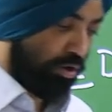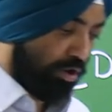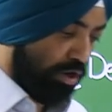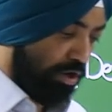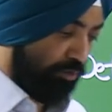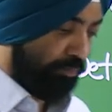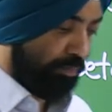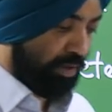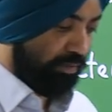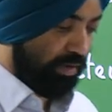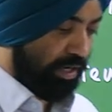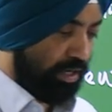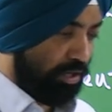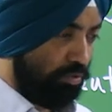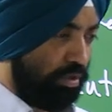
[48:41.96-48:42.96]
of
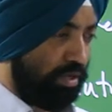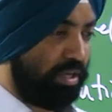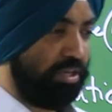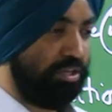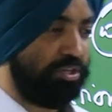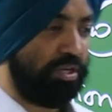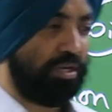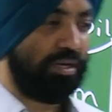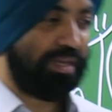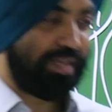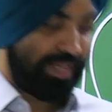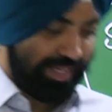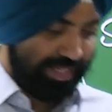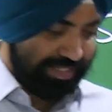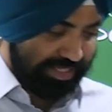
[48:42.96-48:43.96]
preventive detention
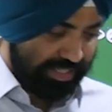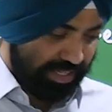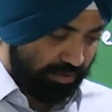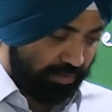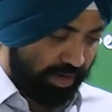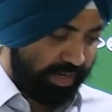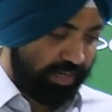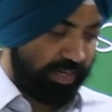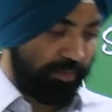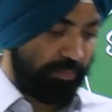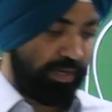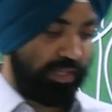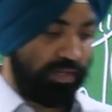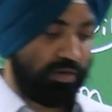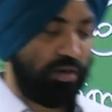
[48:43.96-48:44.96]
is divided
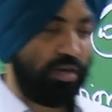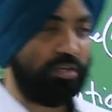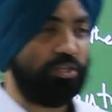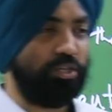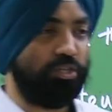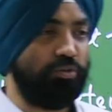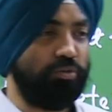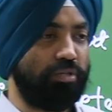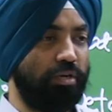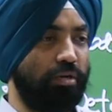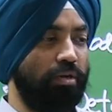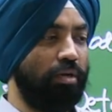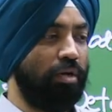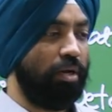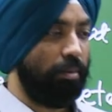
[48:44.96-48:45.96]
by the
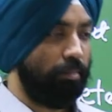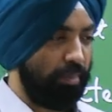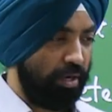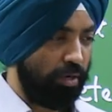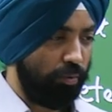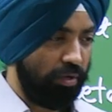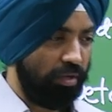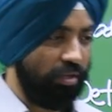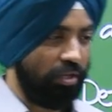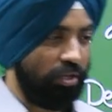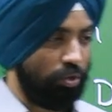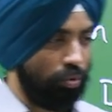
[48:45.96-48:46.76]
constitution between the